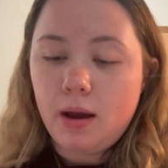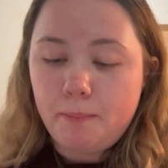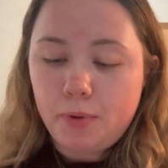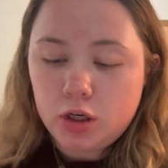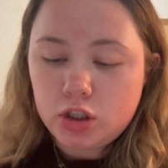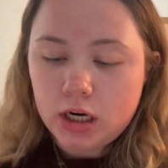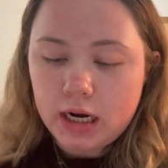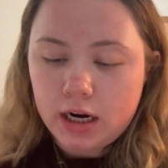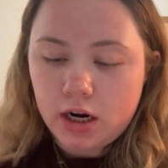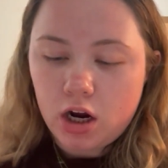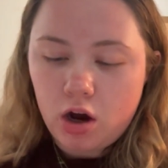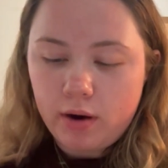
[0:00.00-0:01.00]
Book
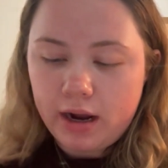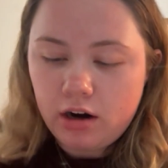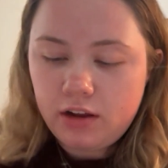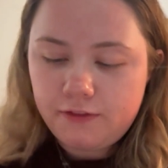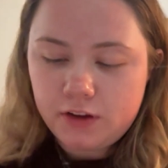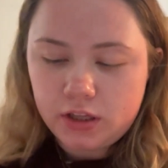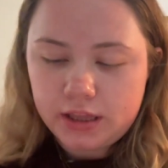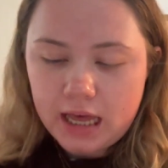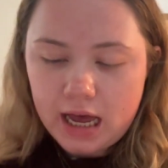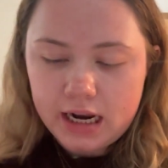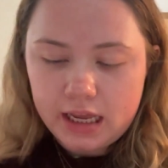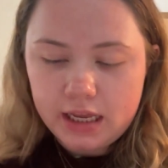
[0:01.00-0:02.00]
tracker. Oh, I already filled
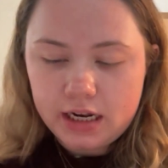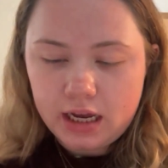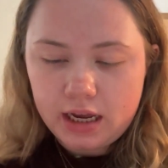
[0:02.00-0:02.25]
that in.